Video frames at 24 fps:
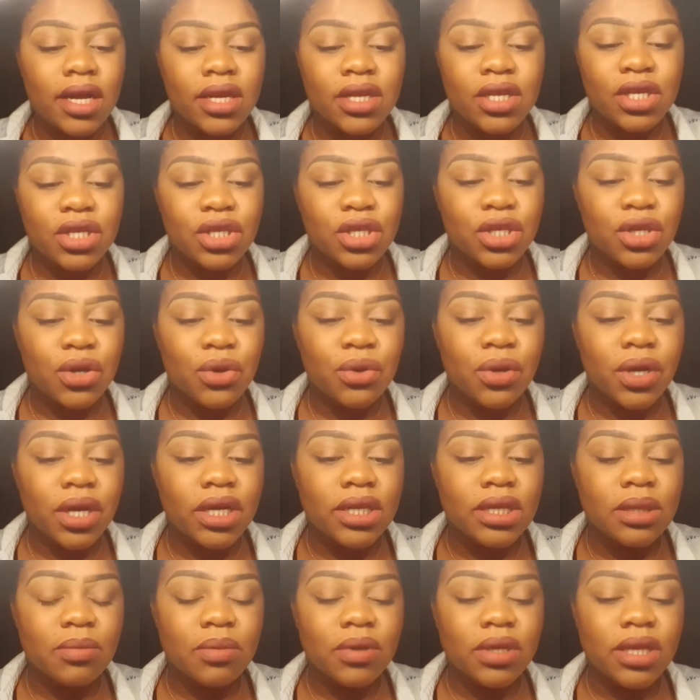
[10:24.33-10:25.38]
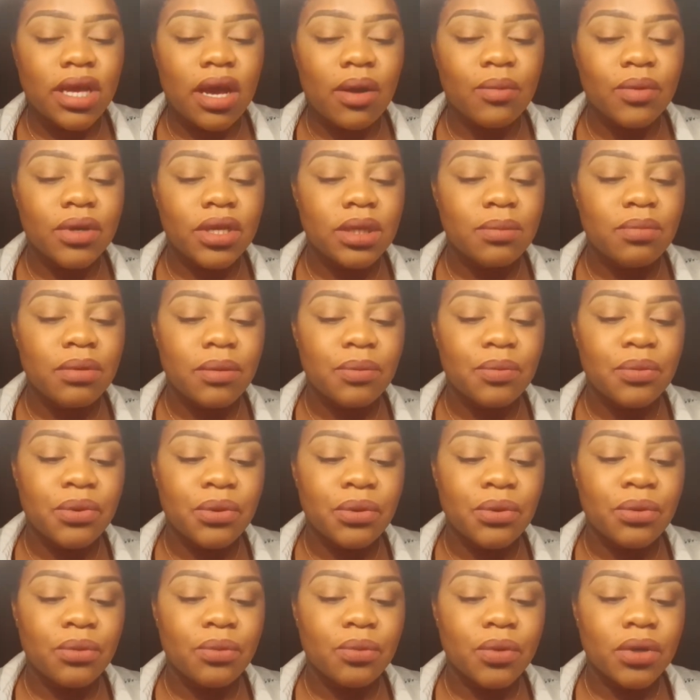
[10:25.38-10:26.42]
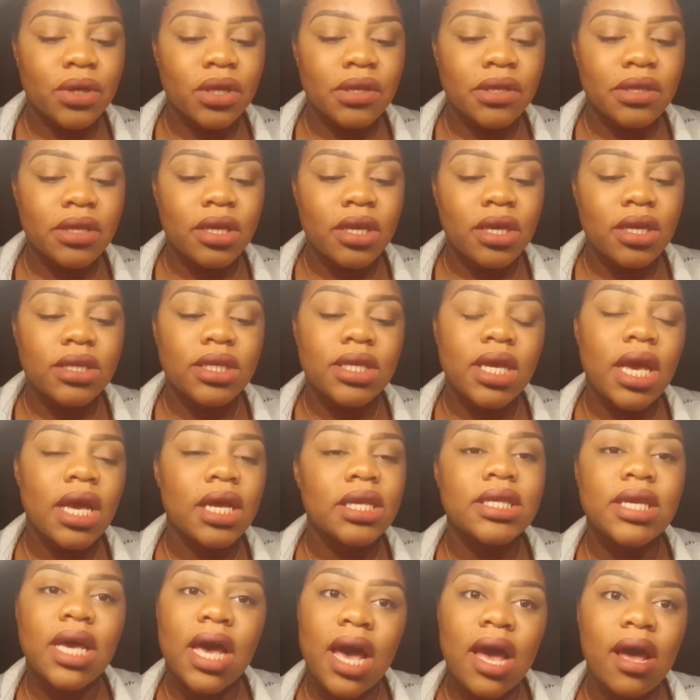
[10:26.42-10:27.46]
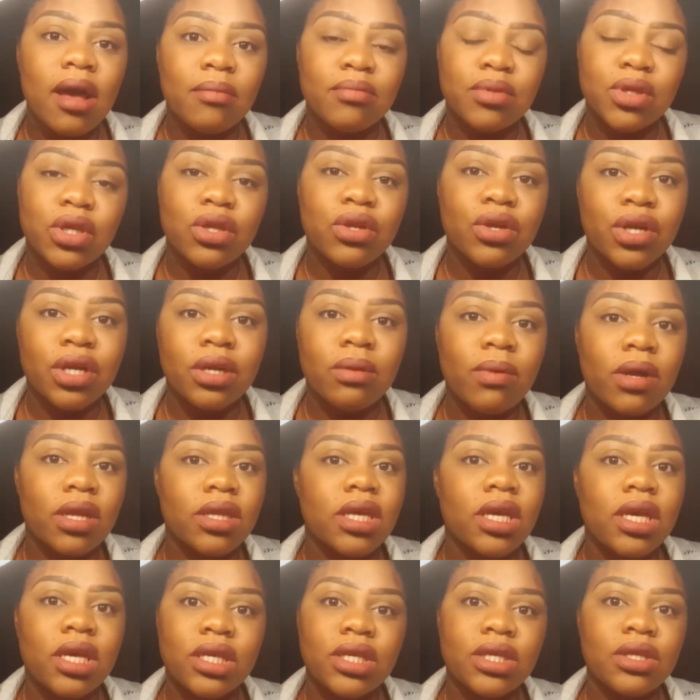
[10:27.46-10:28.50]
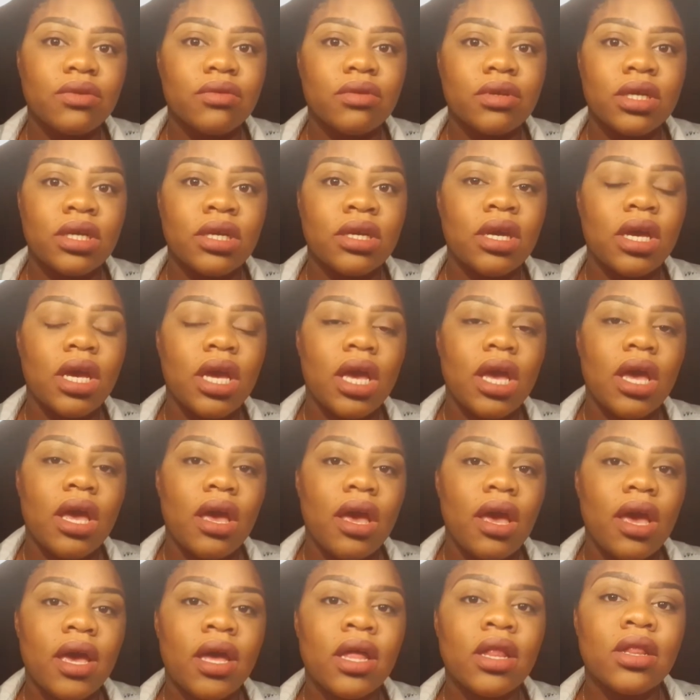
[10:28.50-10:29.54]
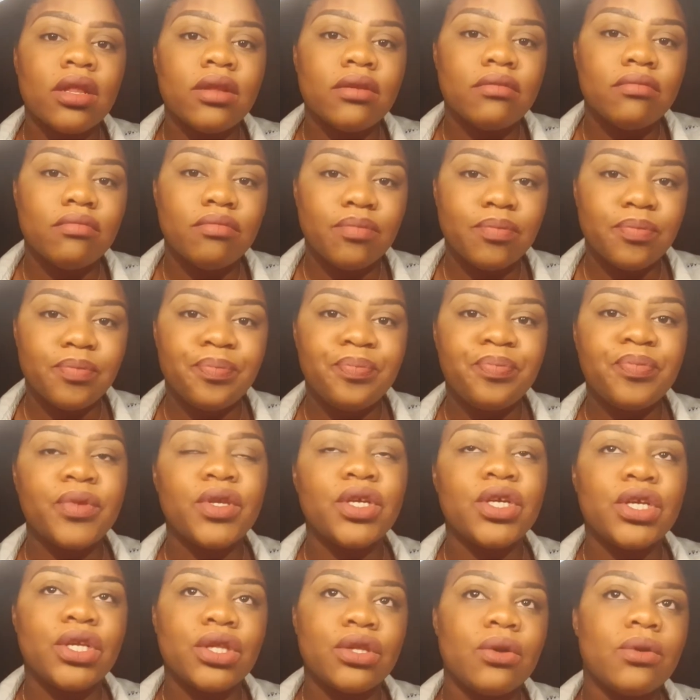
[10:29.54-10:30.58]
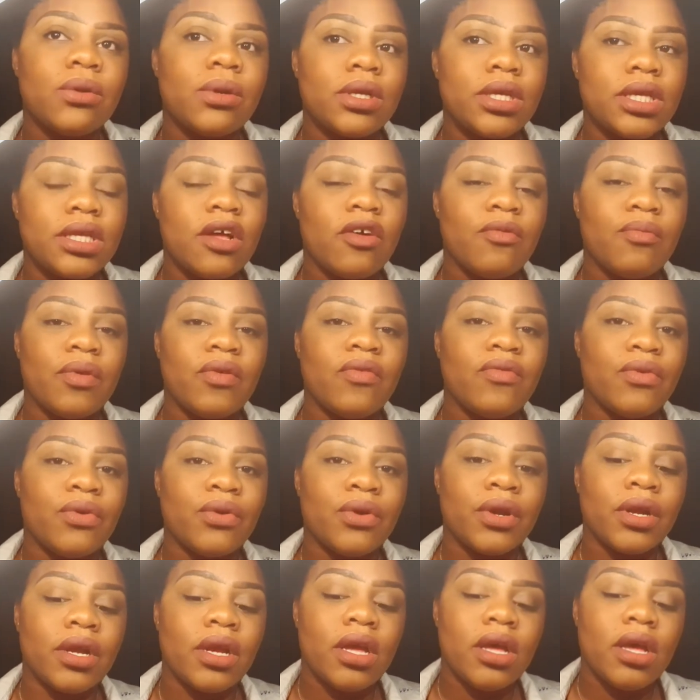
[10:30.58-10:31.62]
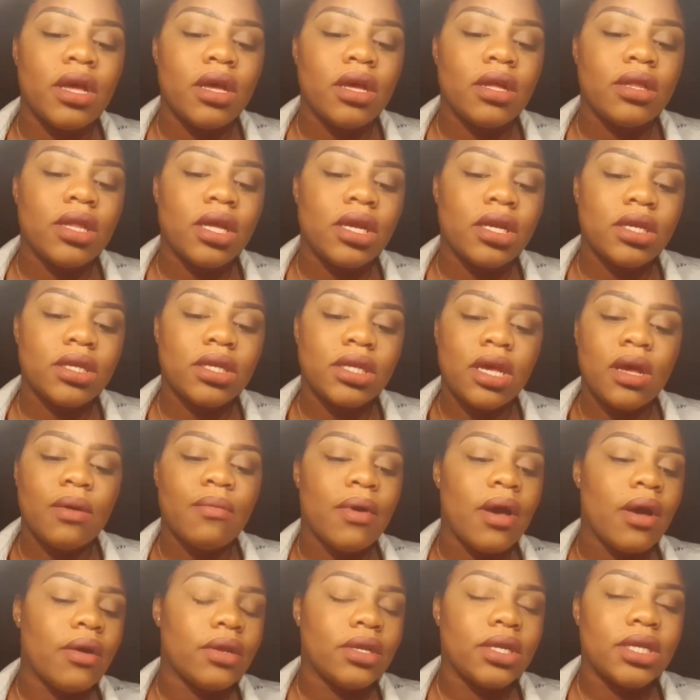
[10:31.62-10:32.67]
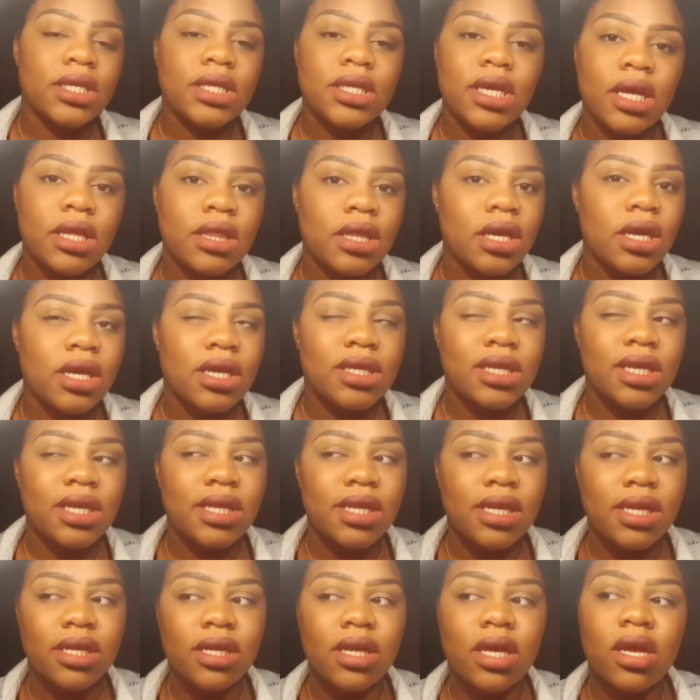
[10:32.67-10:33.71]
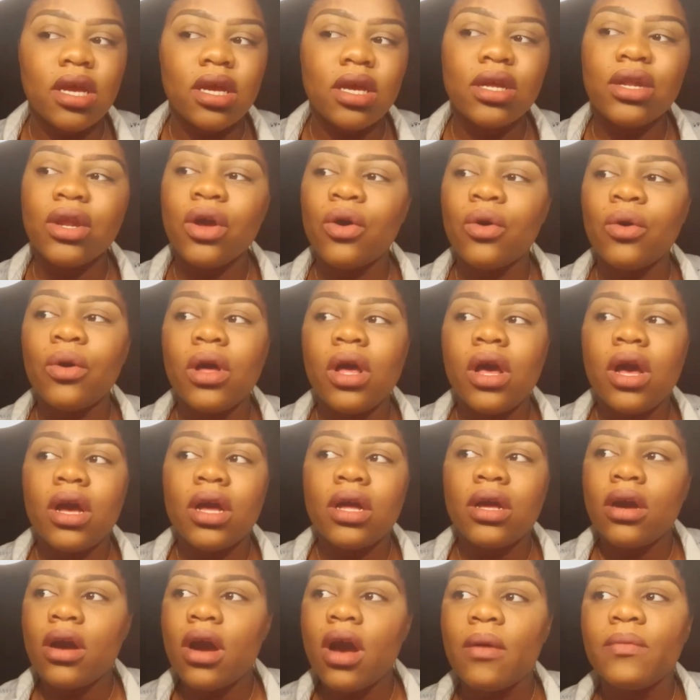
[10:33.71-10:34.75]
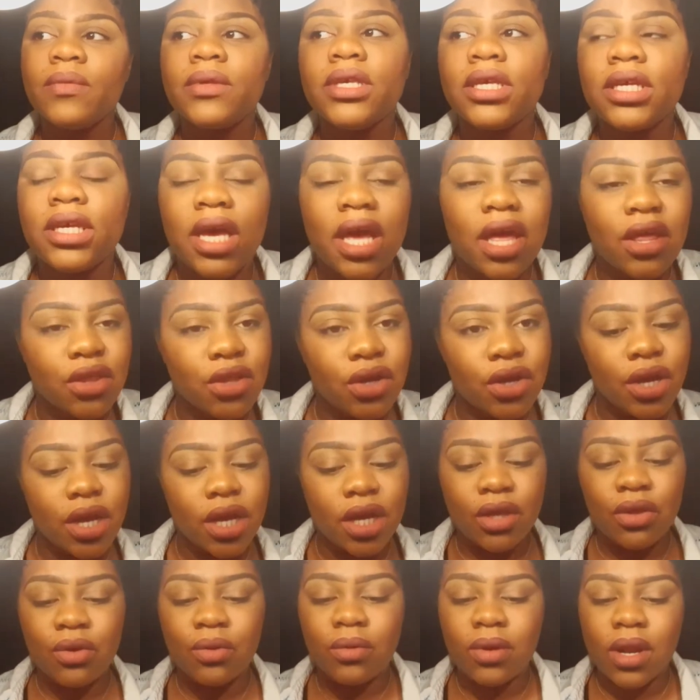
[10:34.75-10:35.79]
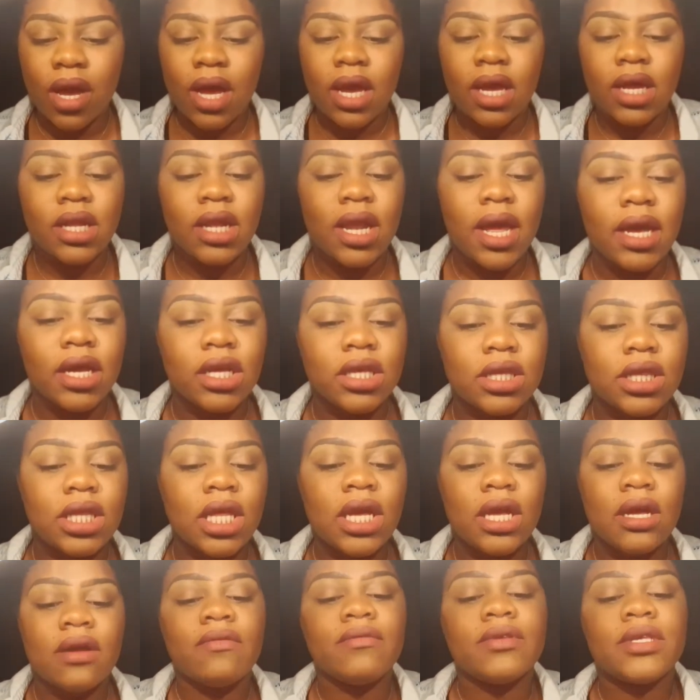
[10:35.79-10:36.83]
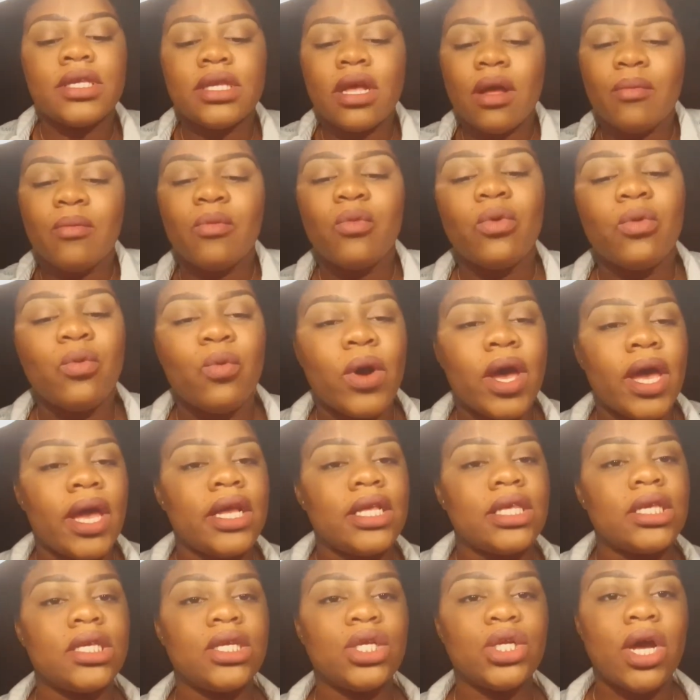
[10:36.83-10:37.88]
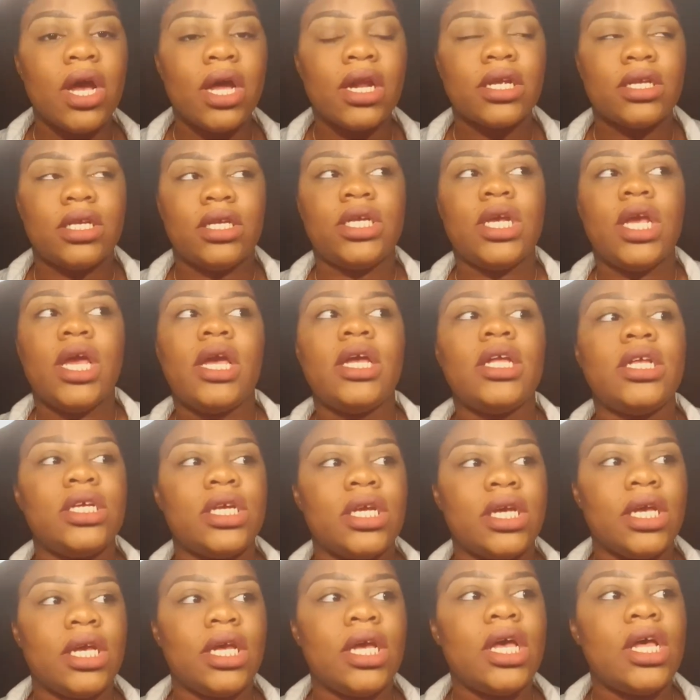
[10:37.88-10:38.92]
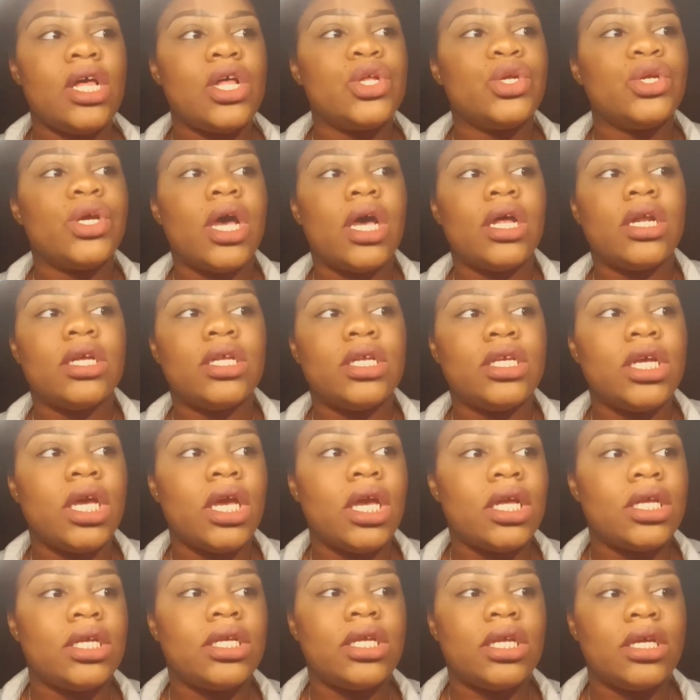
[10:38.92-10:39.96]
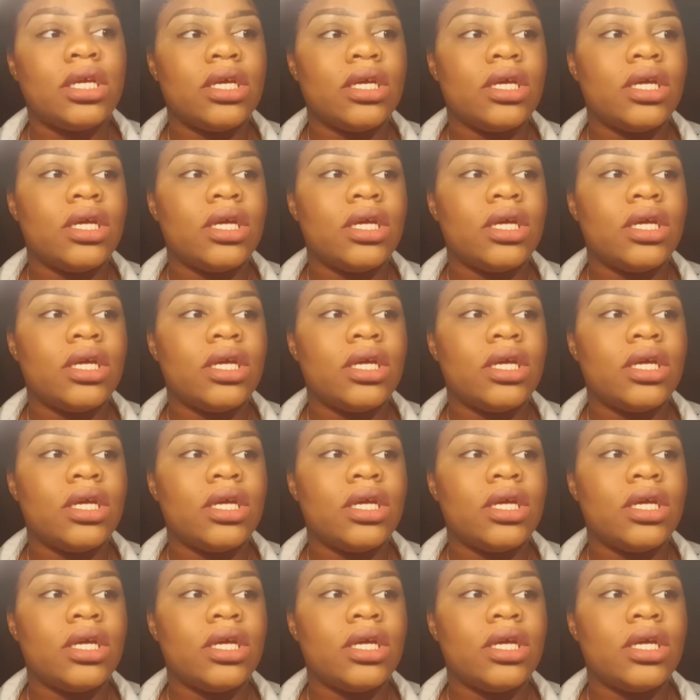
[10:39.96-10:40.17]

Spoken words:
it's just so crazy because I wish people would take time to learn about the history and just know their stuff before they just come out and just say things and then, you know, come together and unite and, like, think of some way to try to change it, trying to change